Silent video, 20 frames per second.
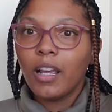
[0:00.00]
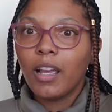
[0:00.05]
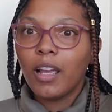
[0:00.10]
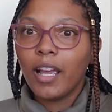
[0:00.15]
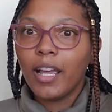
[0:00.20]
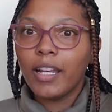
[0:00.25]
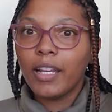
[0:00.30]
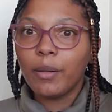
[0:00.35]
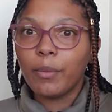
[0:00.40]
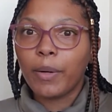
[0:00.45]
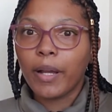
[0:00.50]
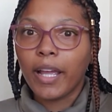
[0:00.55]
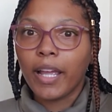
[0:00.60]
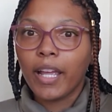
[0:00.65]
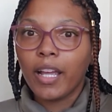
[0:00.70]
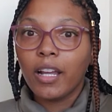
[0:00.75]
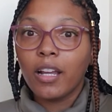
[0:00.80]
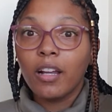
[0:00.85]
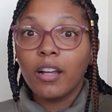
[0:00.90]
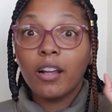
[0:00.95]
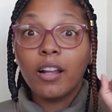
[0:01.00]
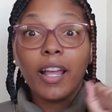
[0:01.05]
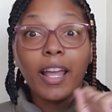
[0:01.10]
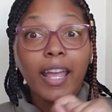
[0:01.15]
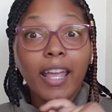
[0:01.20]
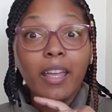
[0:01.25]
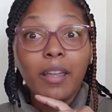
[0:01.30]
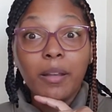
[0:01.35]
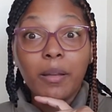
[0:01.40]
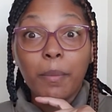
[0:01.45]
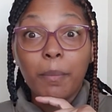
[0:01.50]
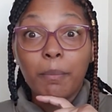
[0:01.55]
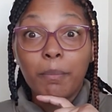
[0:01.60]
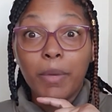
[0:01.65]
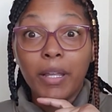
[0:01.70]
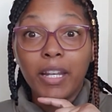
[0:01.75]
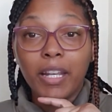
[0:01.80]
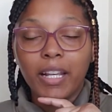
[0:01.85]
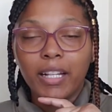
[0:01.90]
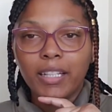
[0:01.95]
anyway, 8
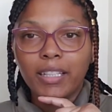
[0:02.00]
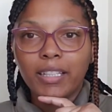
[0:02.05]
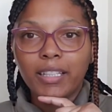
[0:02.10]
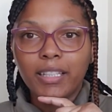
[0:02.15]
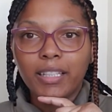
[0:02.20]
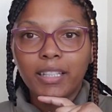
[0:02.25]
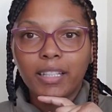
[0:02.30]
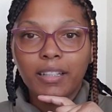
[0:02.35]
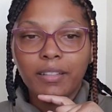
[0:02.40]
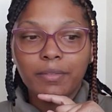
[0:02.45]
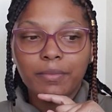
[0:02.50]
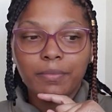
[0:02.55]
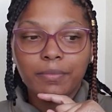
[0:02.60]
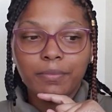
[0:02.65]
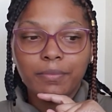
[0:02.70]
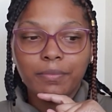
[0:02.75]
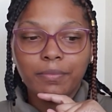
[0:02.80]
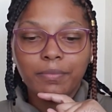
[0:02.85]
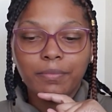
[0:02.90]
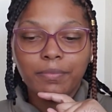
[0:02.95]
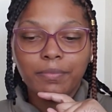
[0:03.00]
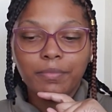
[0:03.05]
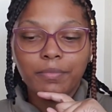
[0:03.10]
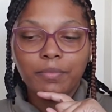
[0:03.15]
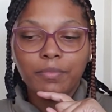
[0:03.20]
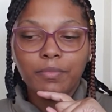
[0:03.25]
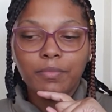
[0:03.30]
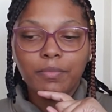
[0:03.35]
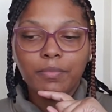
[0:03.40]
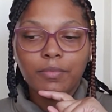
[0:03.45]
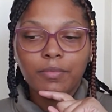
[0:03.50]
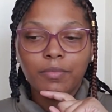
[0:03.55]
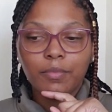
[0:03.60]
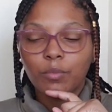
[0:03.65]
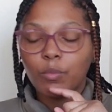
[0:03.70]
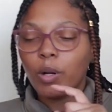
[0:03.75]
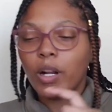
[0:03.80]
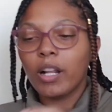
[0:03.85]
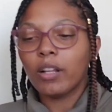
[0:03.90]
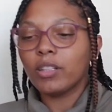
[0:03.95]
minutes.
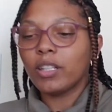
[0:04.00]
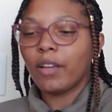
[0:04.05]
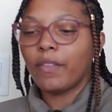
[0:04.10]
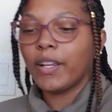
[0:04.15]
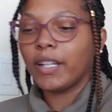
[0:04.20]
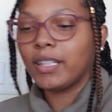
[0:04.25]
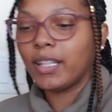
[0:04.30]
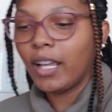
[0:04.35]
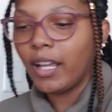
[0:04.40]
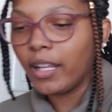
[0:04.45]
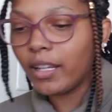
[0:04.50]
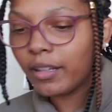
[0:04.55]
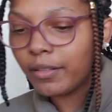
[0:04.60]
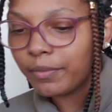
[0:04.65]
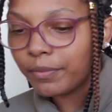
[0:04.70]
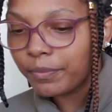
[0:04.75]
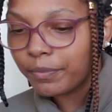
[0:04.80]
What else have I said?